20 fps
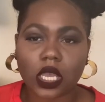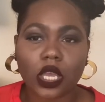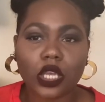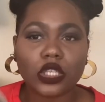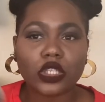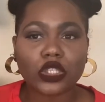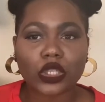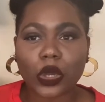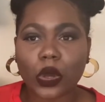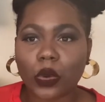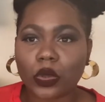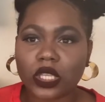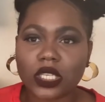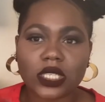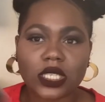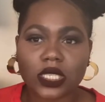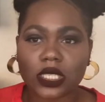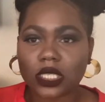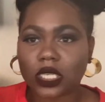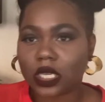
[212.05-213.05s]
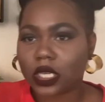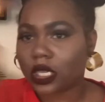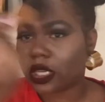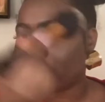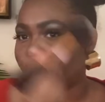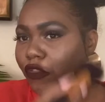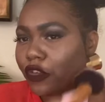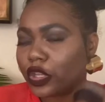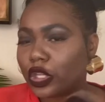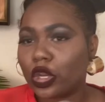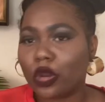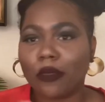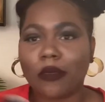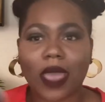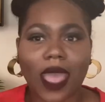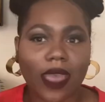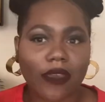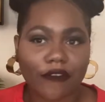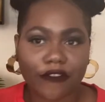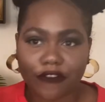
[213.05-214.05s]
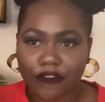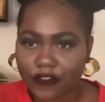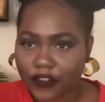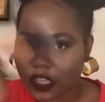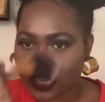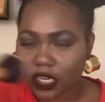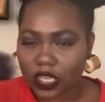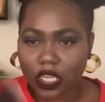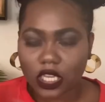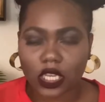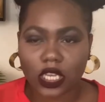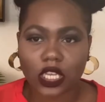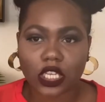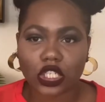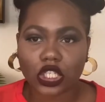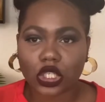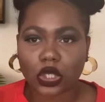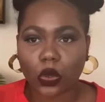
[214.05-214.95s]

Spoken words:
So this is good for your matte finish,